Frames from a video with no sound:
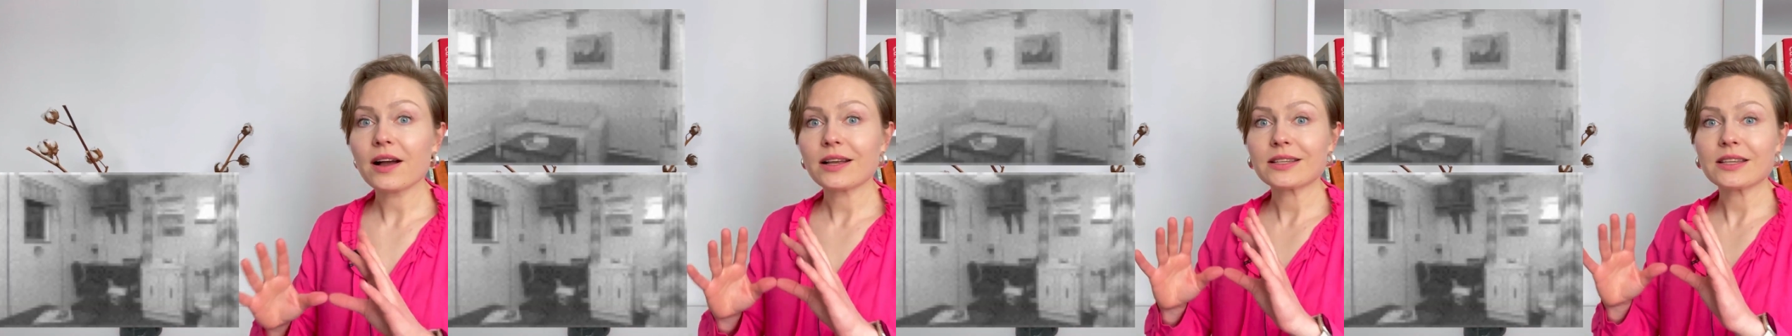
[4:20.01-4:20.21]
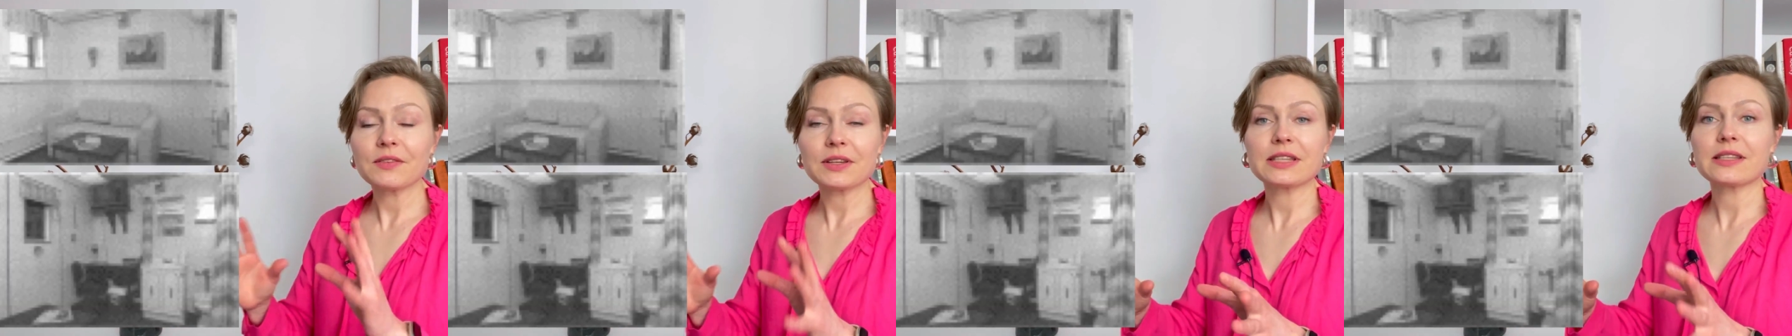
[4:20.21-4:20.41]
a
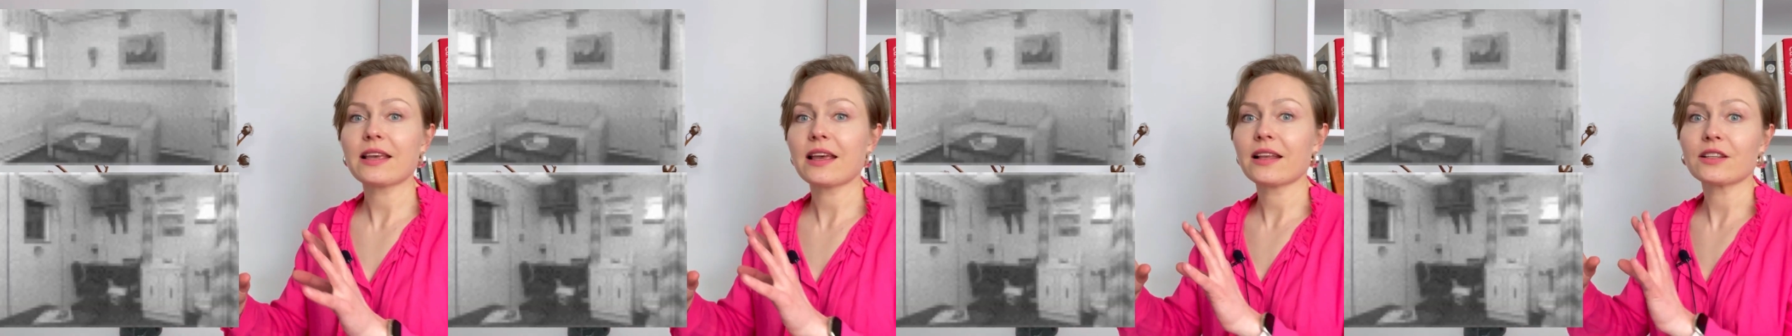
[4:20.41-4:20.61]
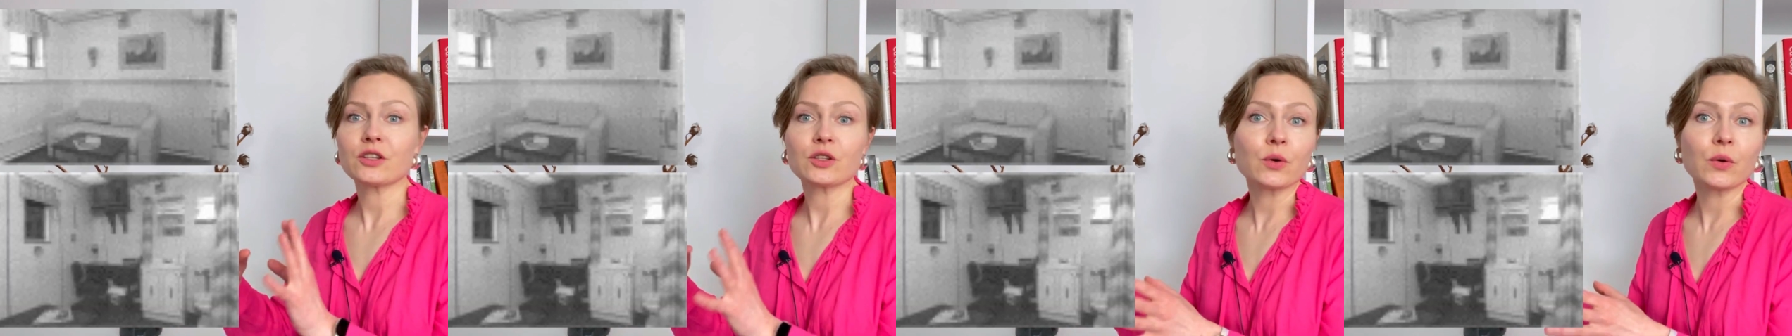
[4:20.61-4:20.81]
TV
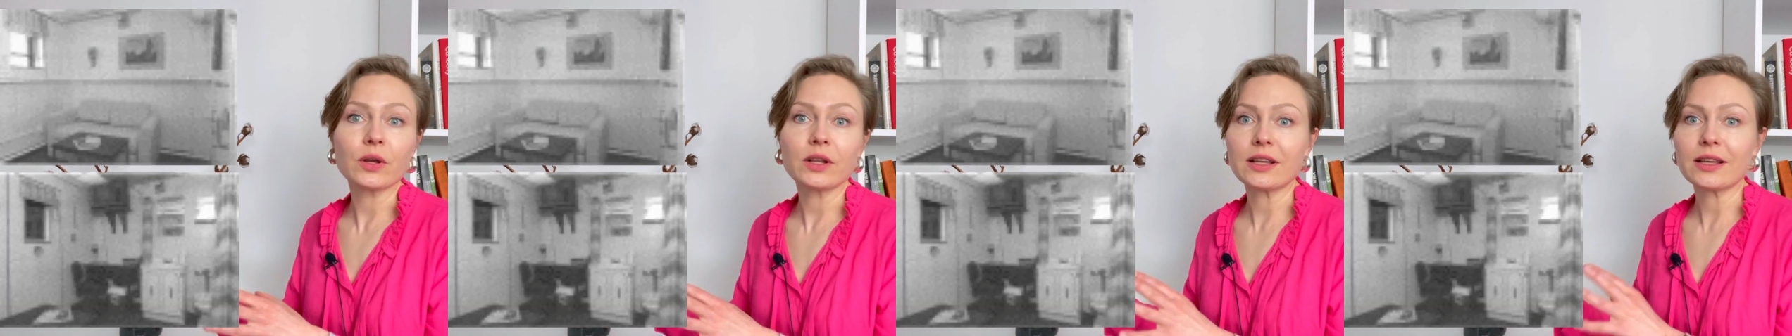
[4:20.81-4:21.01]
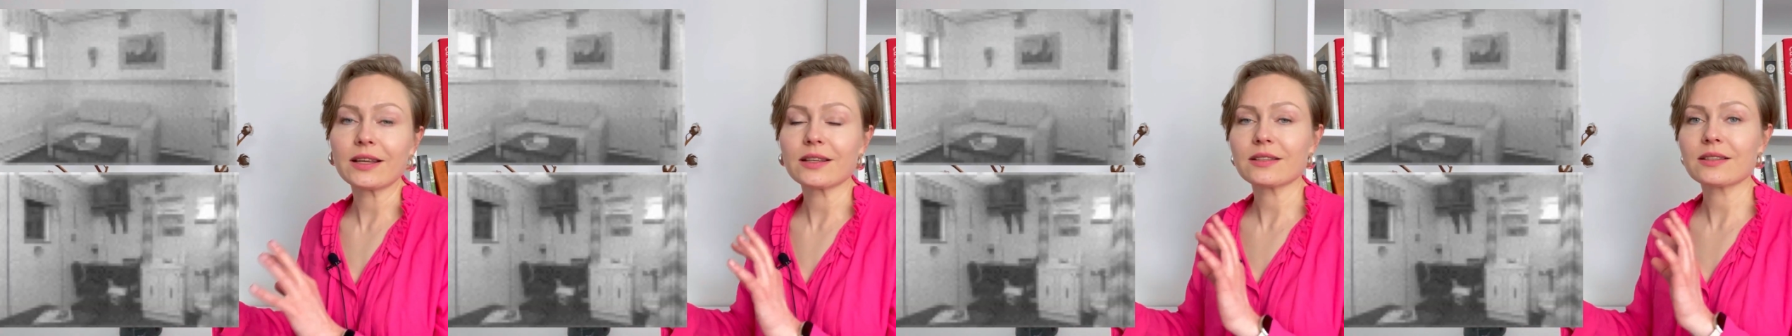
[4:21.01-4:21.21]
set,
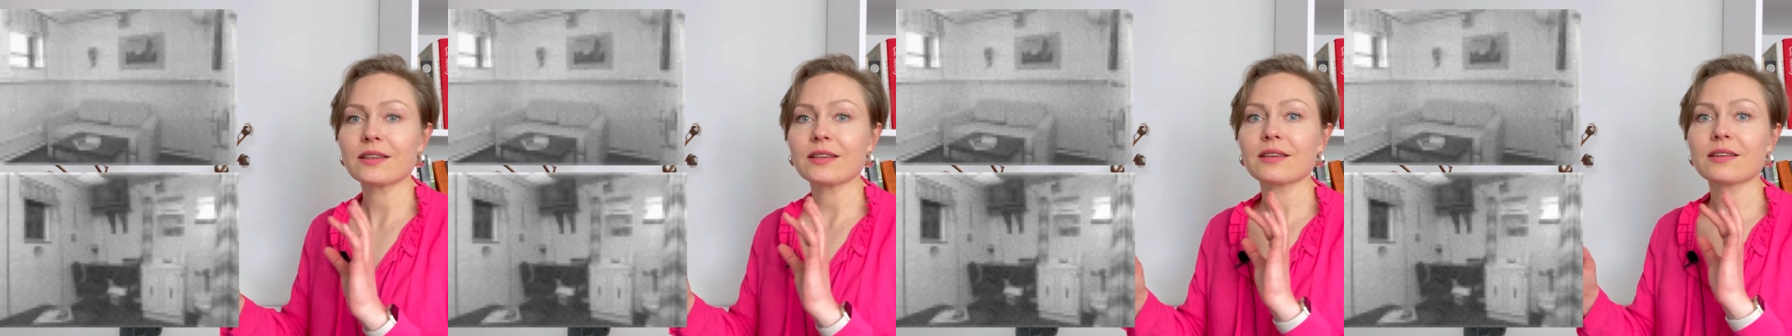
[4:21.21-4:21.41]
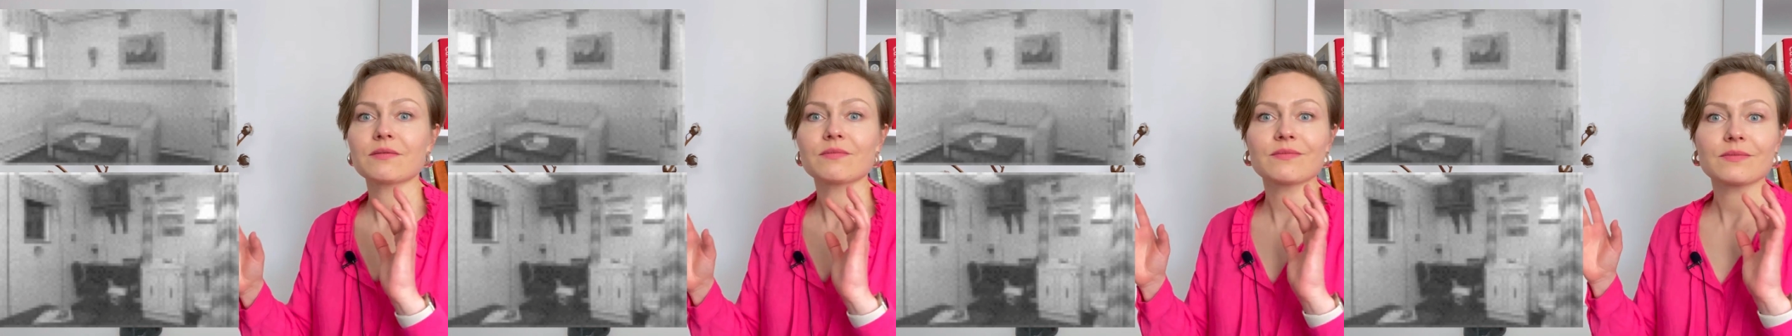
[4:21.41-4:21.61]
toilet.